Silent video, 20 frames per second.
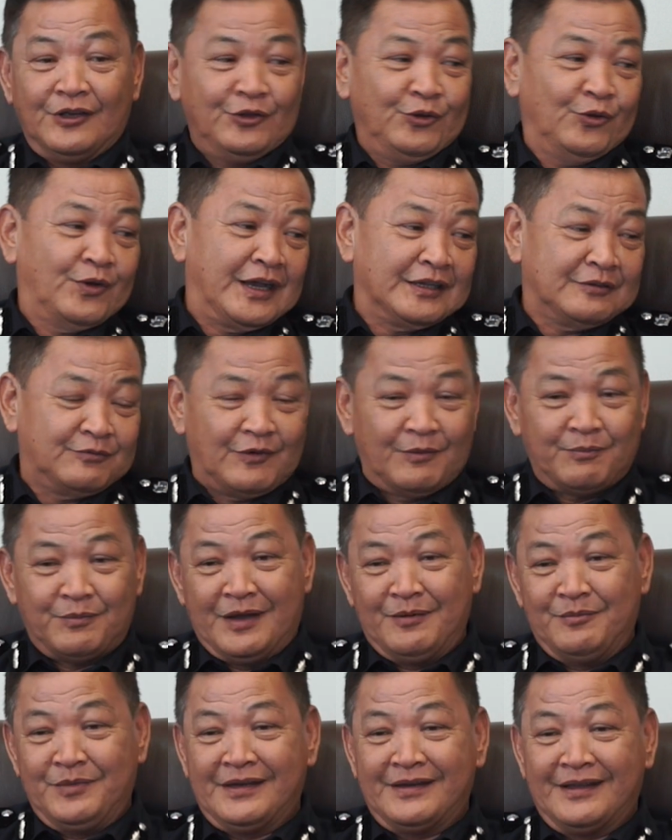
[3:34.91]
You asked for
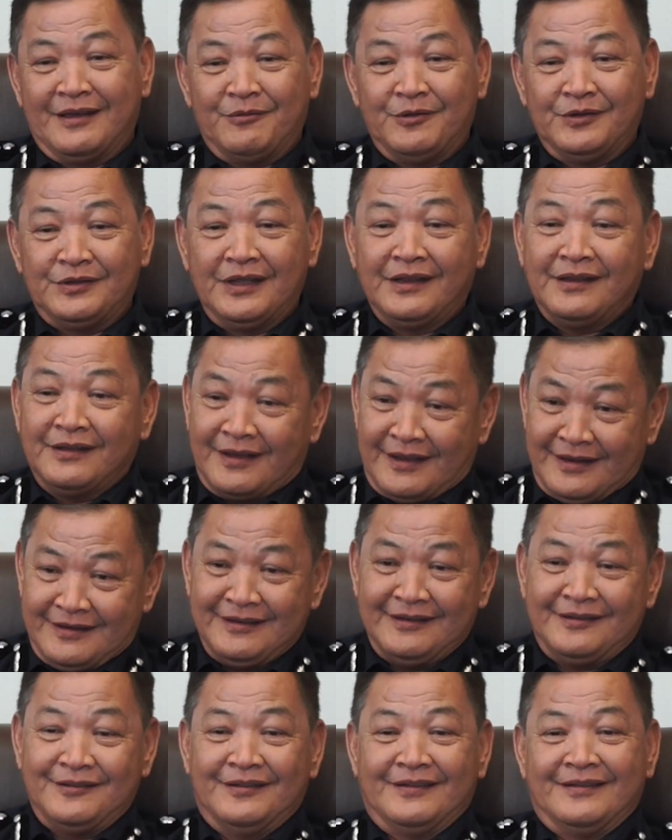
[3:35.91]
permit, everything. I
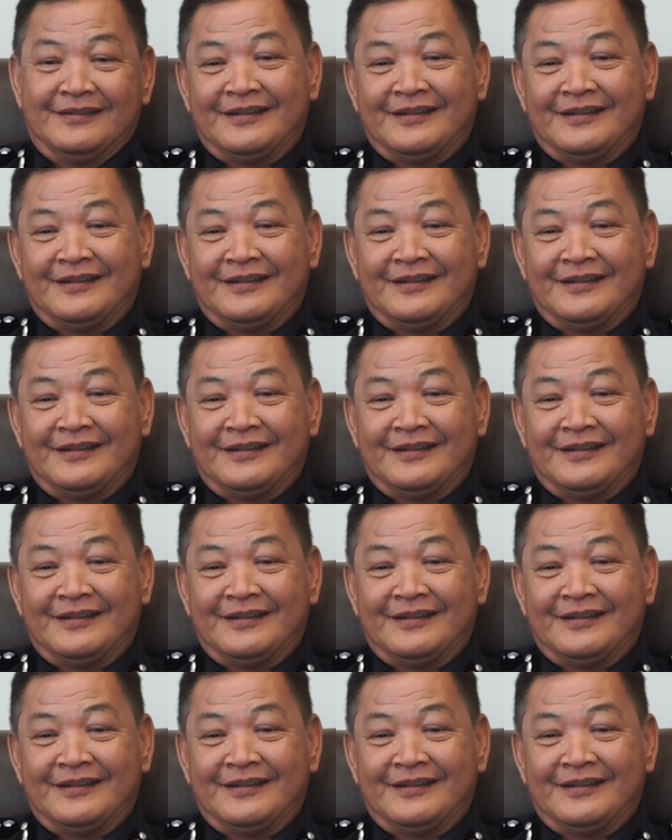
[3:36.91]
did